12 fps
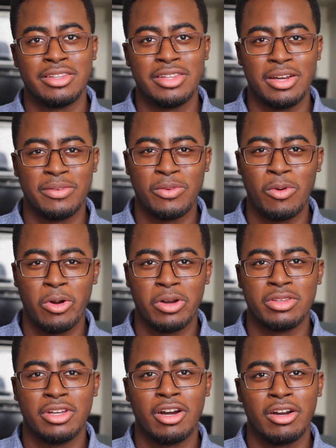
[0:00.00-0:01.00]

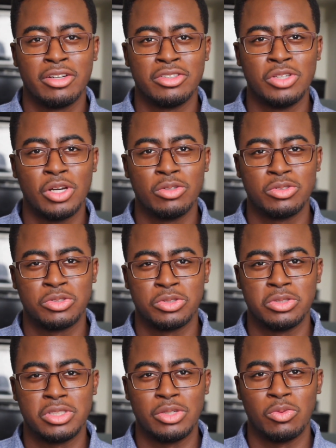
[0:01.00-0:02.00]
Therefore, there are no
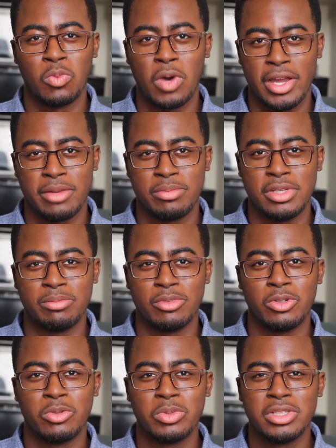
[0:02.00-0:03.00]
truly white
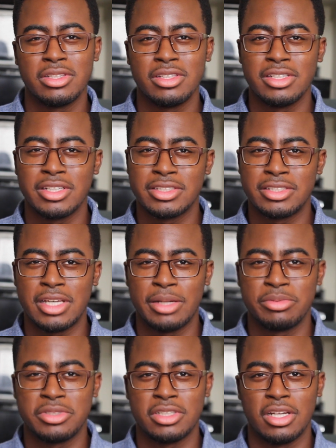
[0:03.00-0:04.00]
people, with the
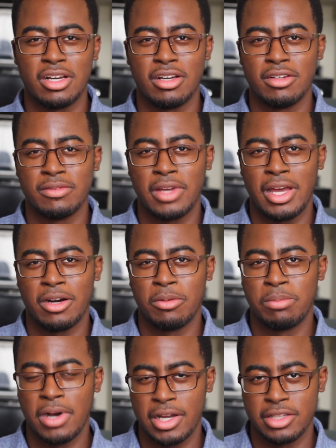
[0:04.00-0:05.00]
exception of
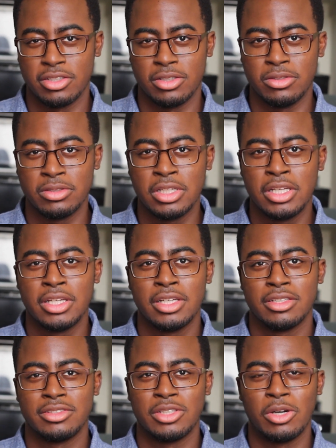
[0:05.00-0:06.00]
albino.
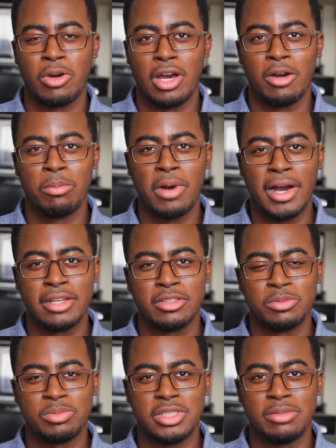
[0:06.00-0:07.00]
So
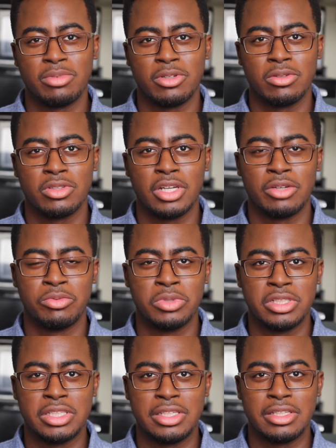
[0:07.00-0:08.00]
albino people, they're
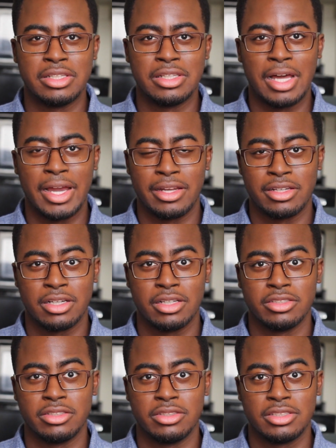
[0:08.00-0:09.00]
really light
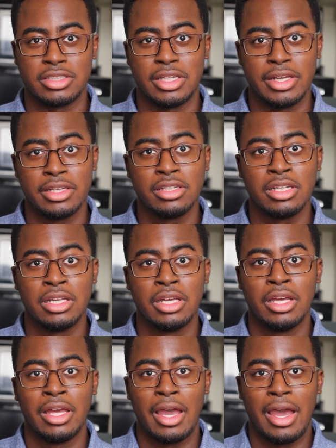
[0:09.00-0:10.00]
colored skin,
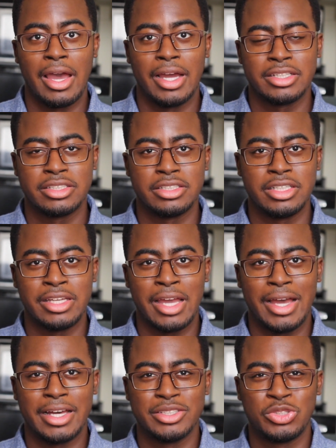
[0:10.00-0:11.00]
actually
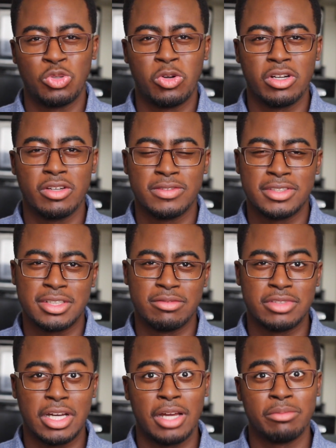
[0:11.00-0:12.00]
has sort of
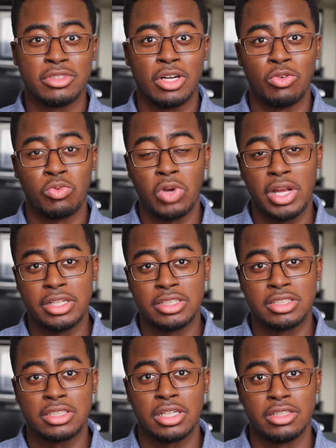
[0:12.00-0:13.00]
sometimes a
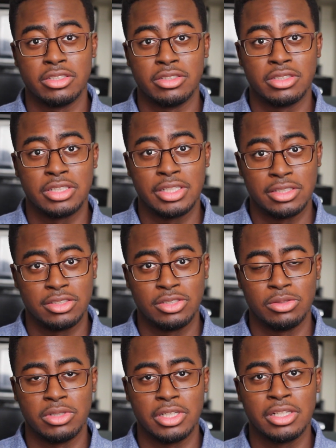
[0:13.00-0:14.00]
reddish colored tint
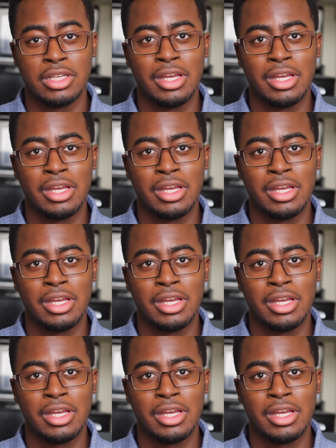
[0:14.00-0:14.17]
to it.